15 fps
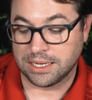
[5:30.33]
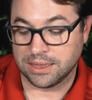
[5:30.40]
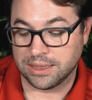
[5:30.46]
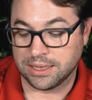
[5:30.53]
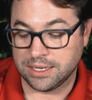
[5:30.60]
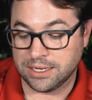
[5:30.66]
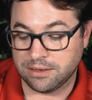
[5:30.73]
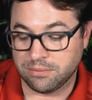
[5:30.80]

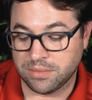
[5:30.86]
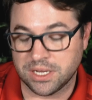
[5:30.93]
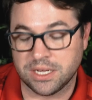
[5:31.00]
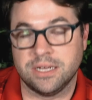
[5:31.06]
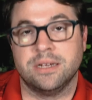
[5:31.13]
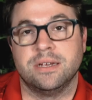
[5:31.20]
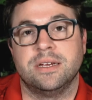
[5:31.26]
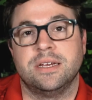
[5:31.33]
Lead
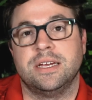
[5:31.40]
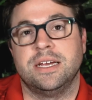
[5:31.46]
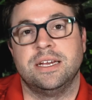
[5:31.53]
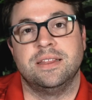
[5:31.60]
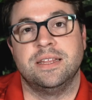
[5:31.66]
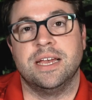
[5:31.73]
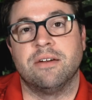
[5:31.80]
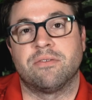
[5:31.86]
me
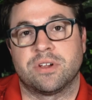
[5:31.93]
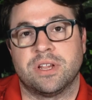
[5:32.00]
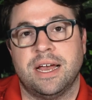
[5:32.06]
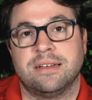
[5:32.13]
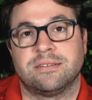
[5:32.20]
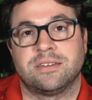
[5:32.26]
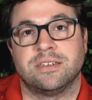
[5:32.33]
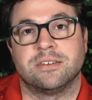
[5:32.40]
in the
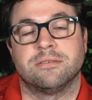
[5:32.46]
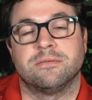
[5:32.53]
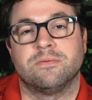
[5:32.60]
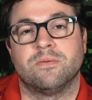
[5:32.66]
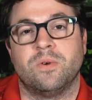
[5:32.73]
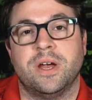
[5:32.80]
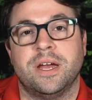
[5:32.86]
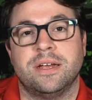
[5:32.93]
everlasting
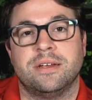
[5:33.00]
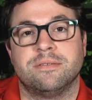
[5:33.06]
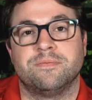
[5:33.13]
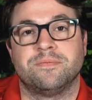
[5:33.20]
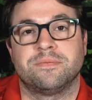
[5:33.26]
way.